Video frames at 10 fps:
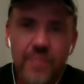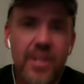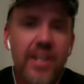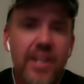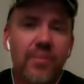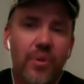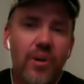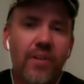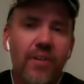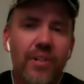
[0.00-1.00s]
making the
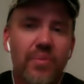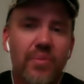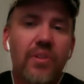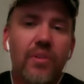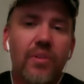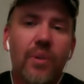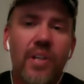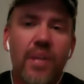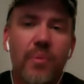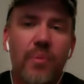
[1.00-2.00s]
progress we know we're
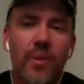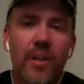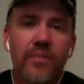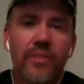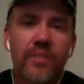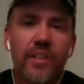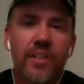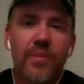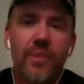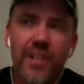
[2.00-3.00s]
capable of.
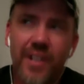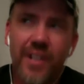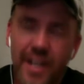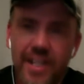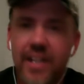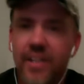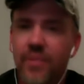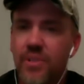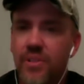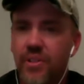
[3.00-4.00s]
We're not gaining
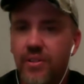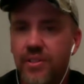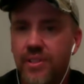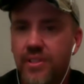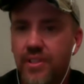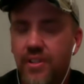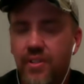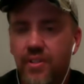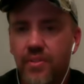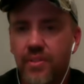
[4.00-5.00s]
the results,
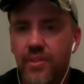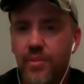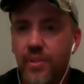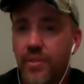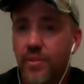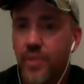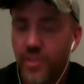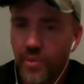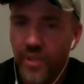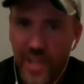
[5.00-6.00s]
that we know
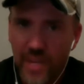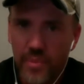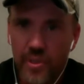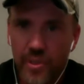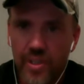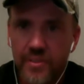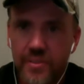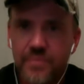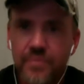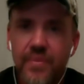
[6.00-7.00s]
we're capable of.
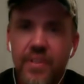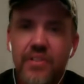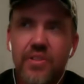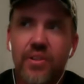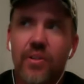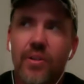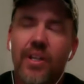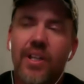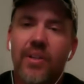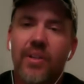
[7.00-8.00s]
So
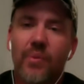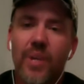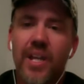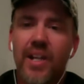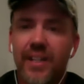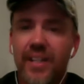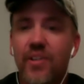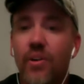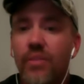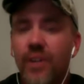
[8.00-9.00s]
we had to let
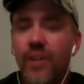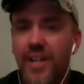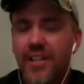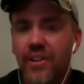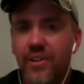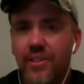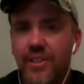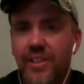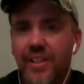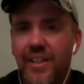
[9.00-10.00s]
go of our ego.
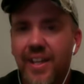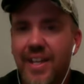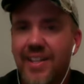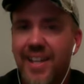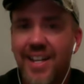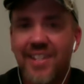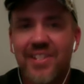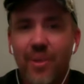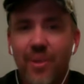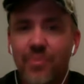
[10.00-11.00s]
And that's
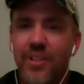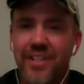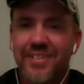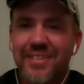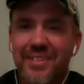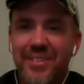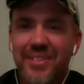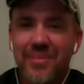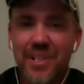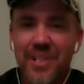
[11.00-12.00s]
humbling,
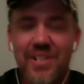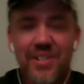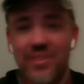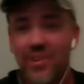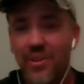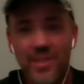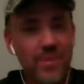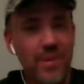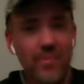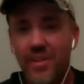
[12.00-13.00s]
because there's all these
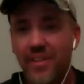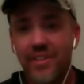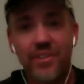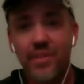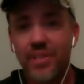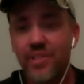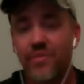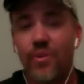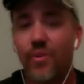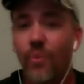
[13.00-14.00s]
people there that knew us
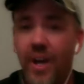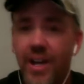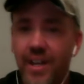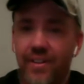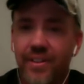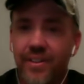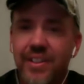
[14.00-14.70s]
for a while